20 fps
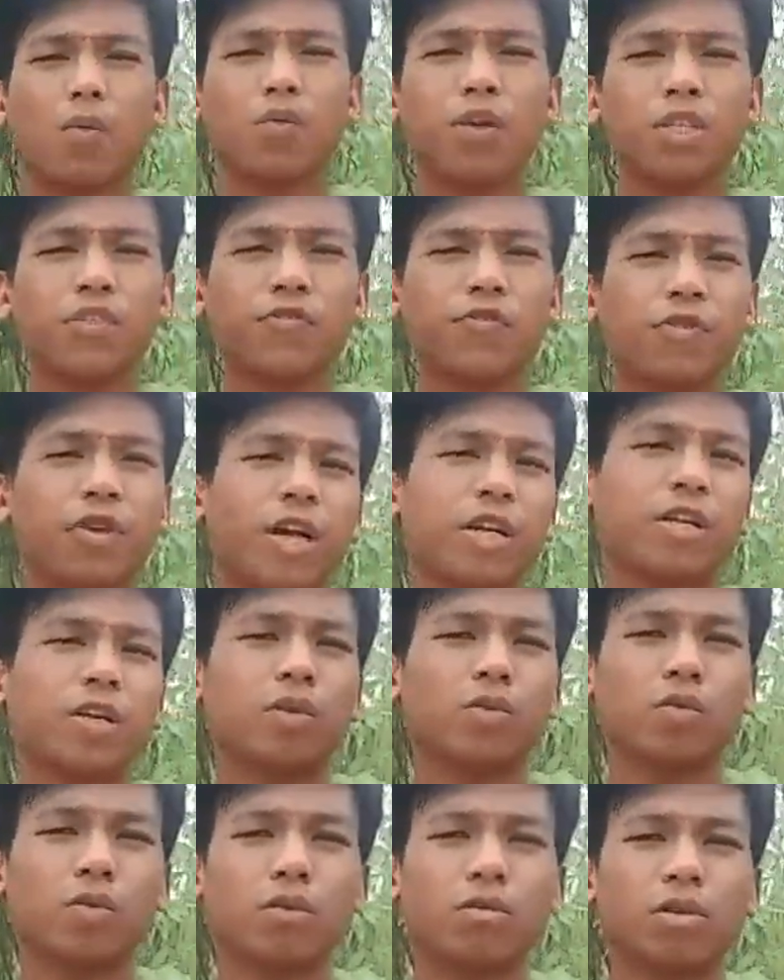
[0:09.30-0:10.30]
which flight
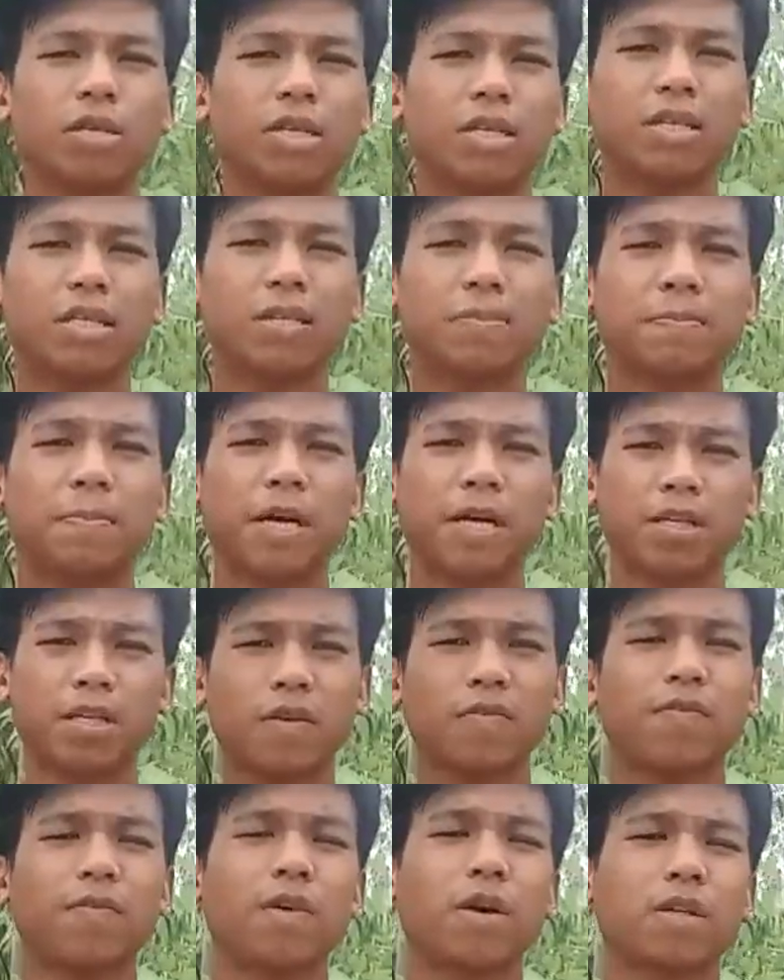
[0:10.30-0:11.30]
controller is
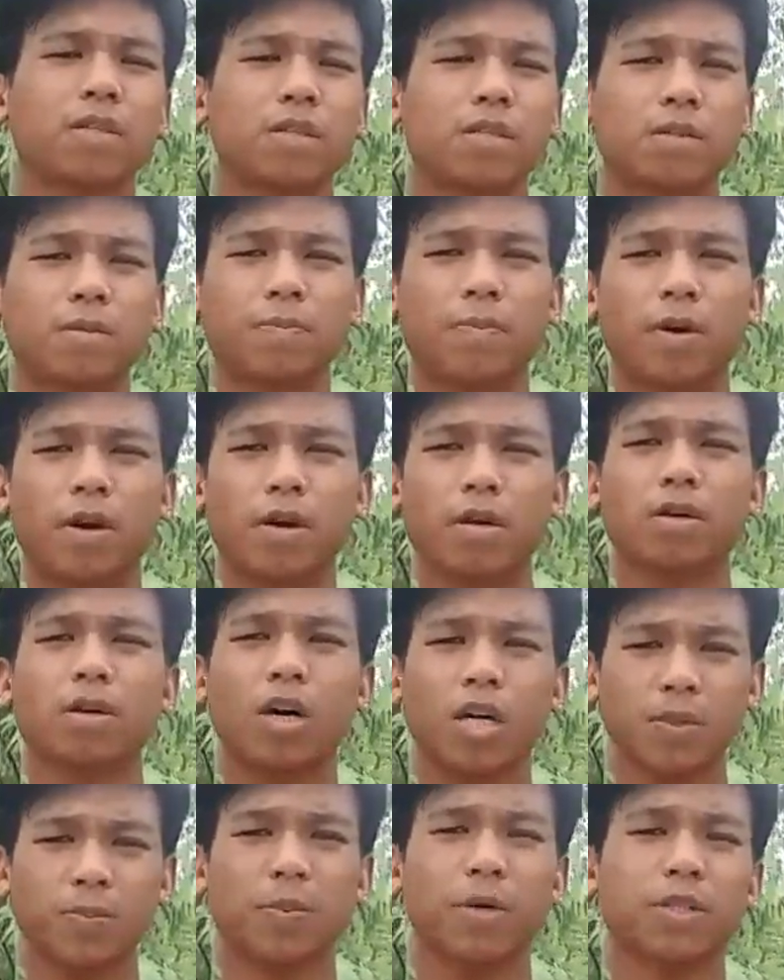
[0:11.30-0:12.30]
better for
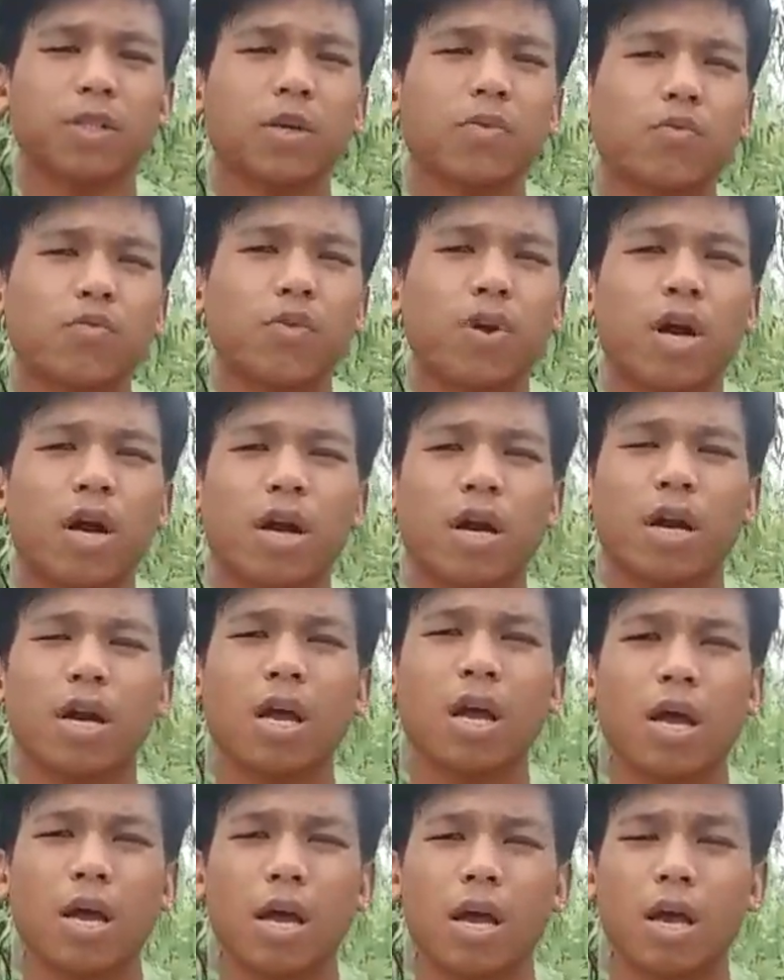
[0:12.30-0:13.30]
those person who are
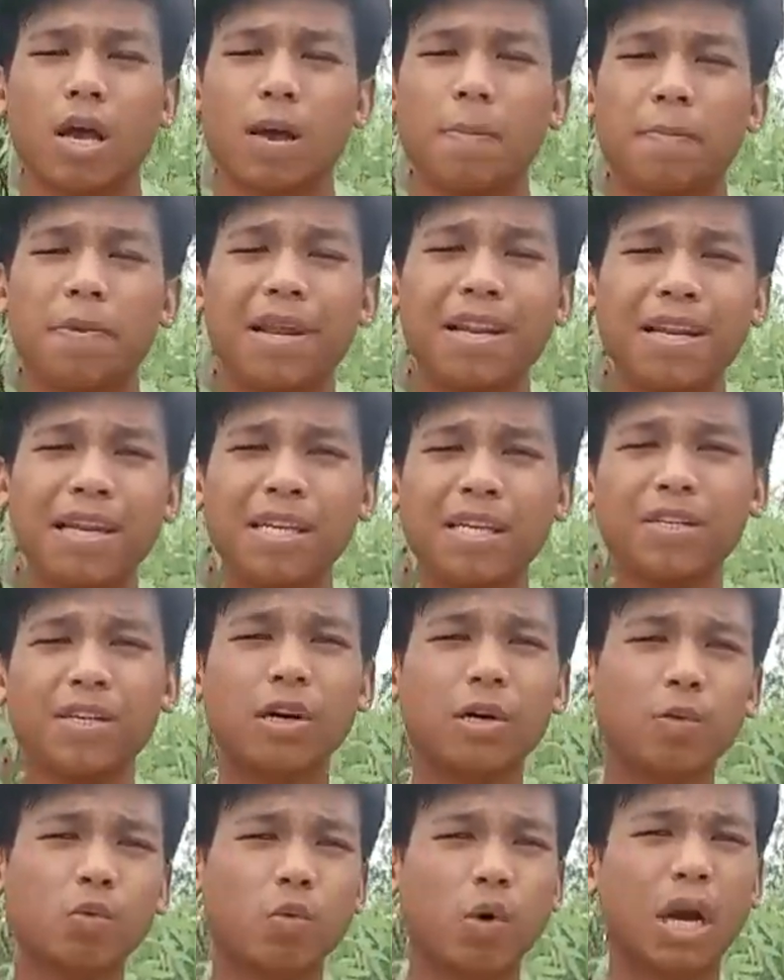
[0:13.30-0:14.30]
building
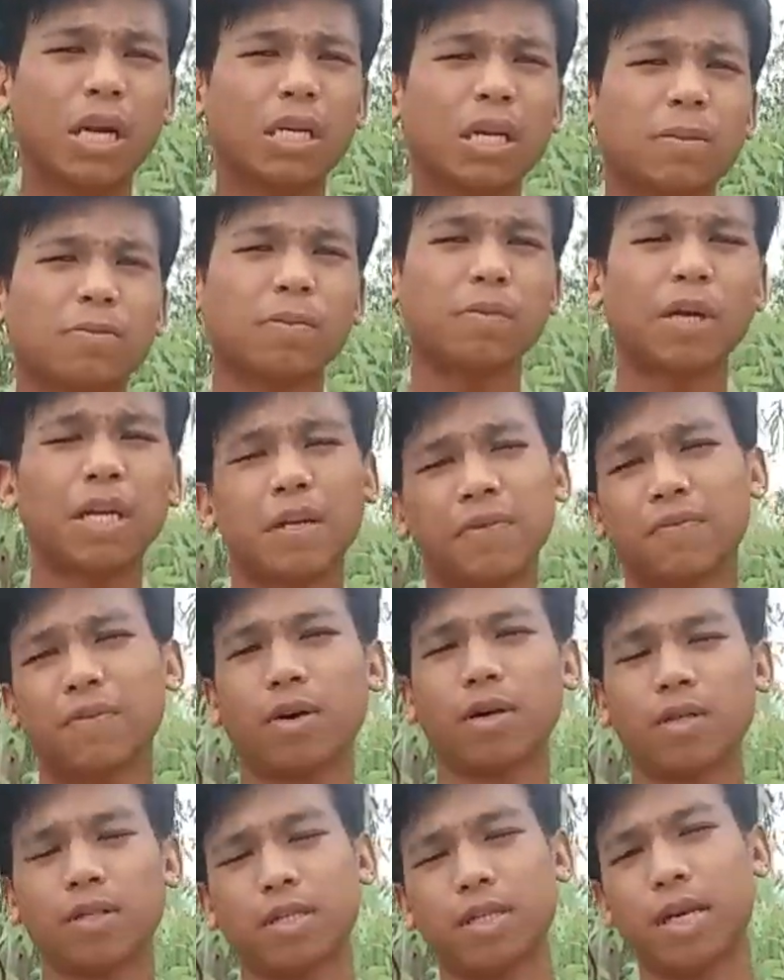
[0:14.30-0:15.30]
their quadcopter at the
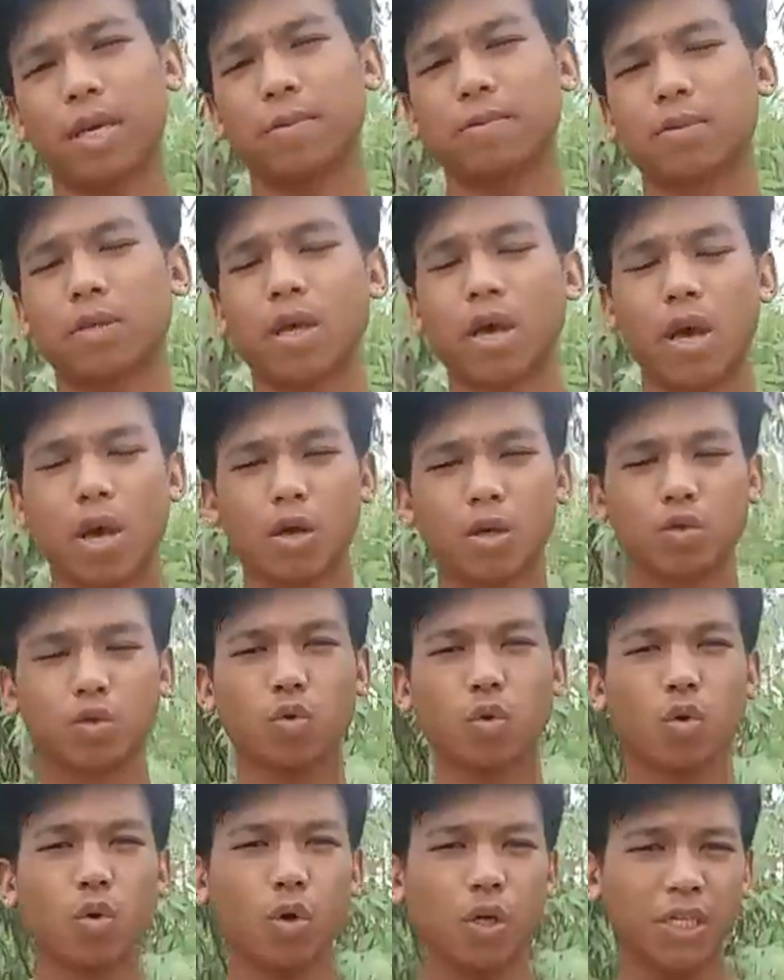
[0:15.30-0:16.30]
first time.
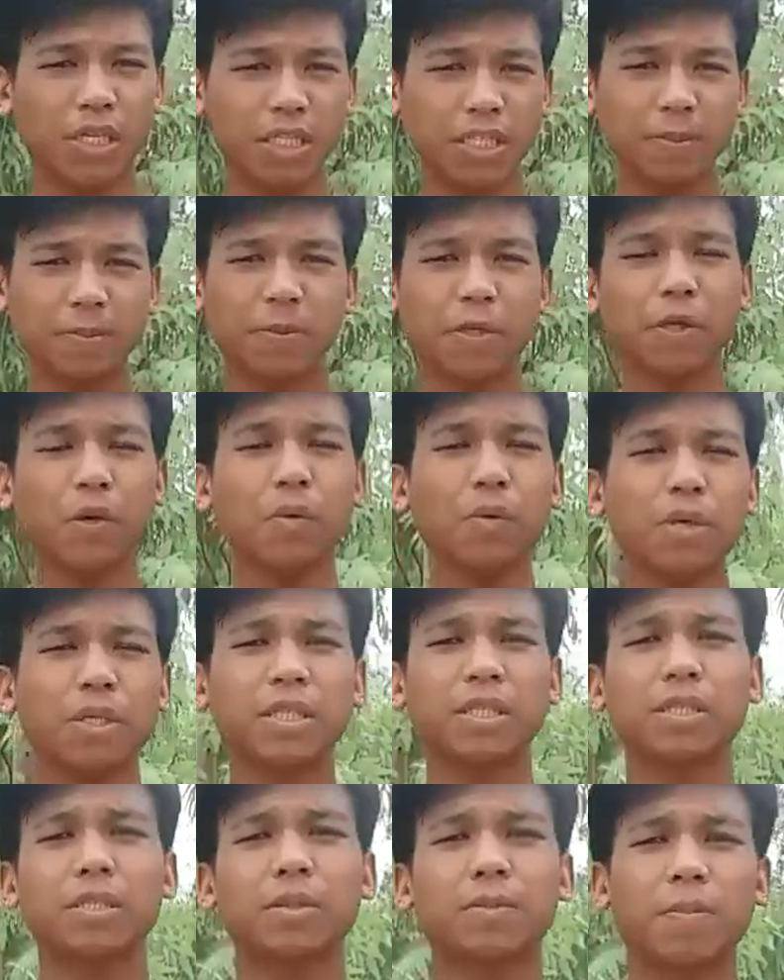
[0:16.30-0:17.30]
So this video is
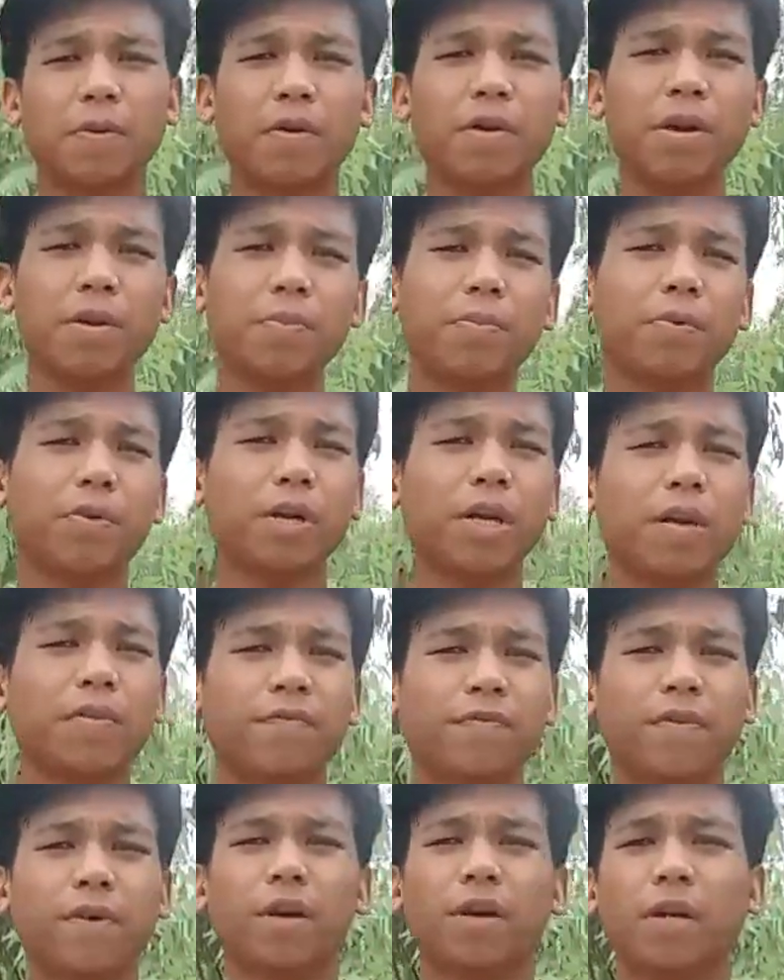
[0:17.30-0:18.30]
very
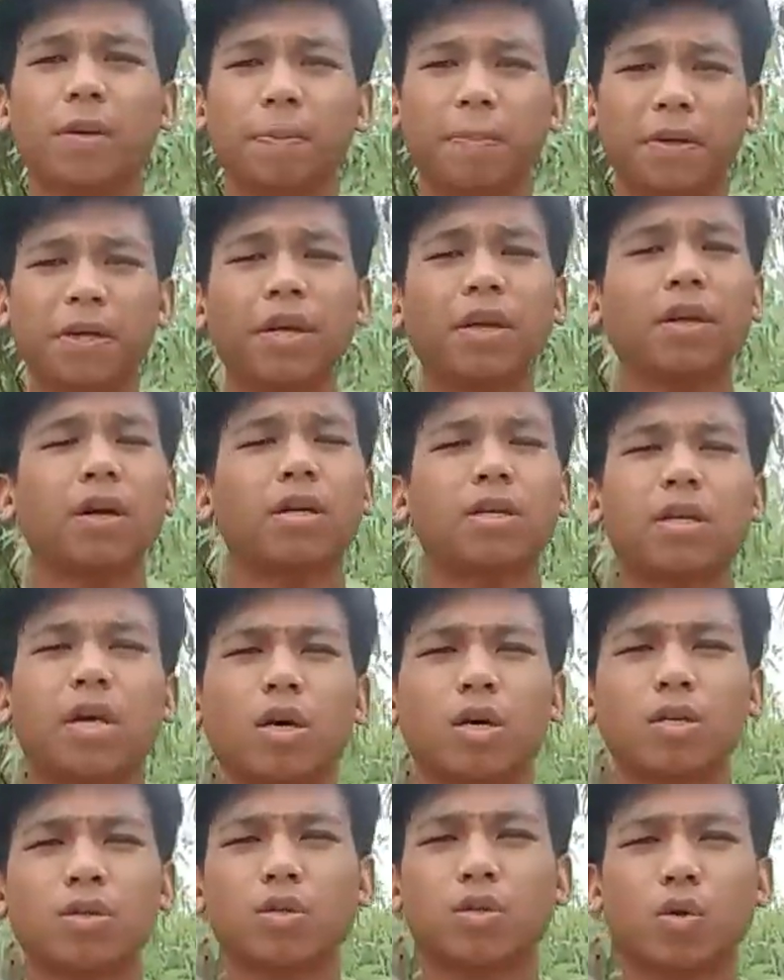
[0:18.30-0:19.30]
important for the beginners,
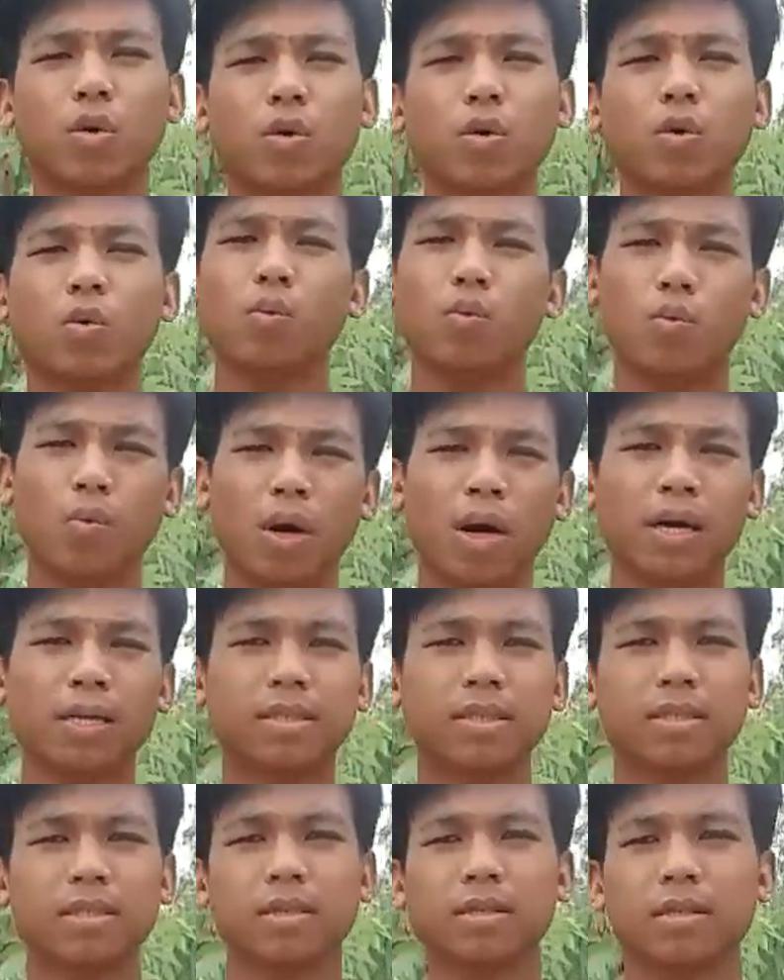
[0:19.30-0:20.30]
so
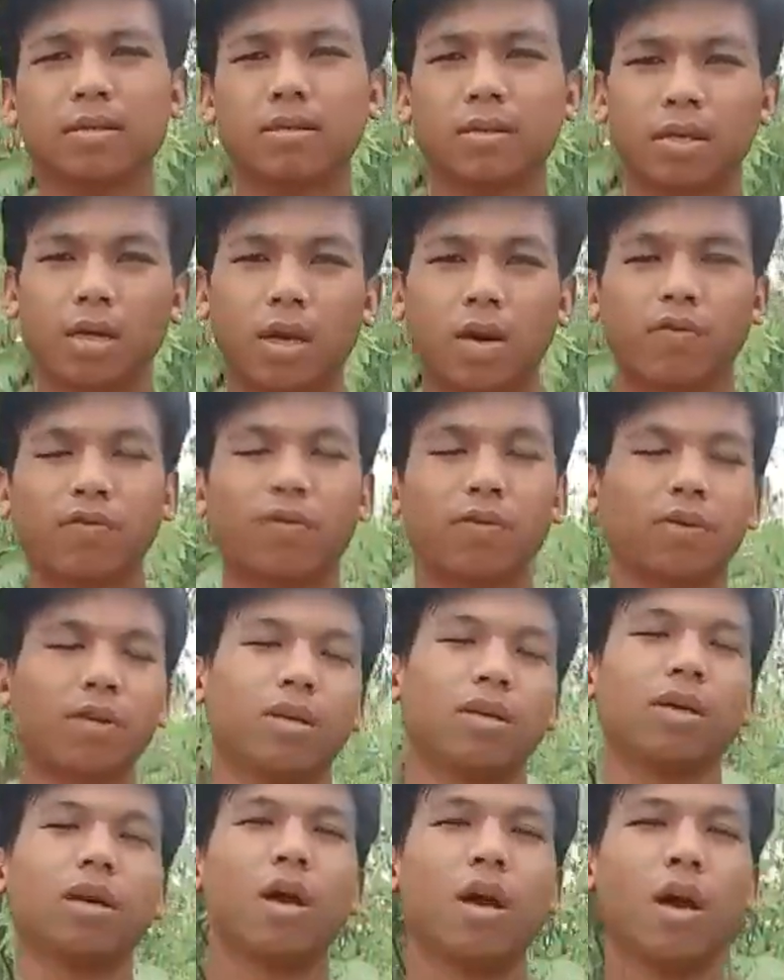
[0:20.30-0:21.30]
watch carefully.